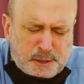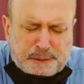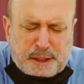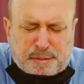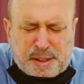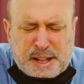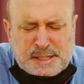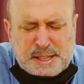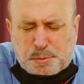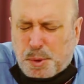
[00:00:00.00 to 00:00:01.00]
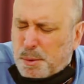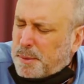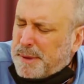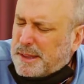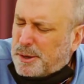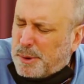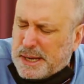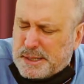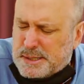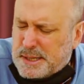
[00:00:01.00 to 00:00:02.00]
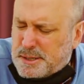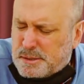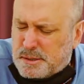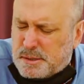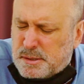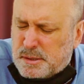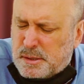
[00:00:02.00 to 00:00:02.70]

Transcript: a faith in us that we will make the right decisions.